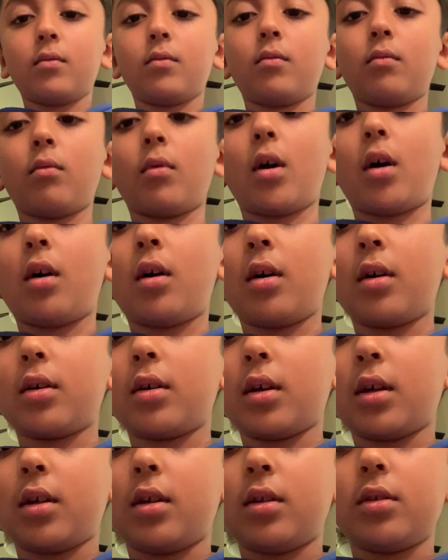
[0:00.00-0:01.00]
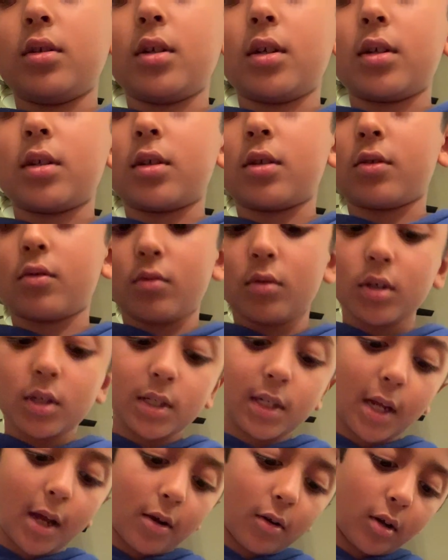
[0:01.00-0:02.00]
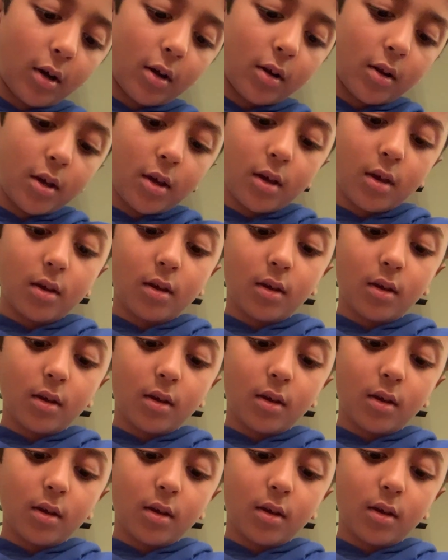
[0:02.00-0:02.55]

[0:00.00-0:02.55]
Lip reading: rock and just crease down on it.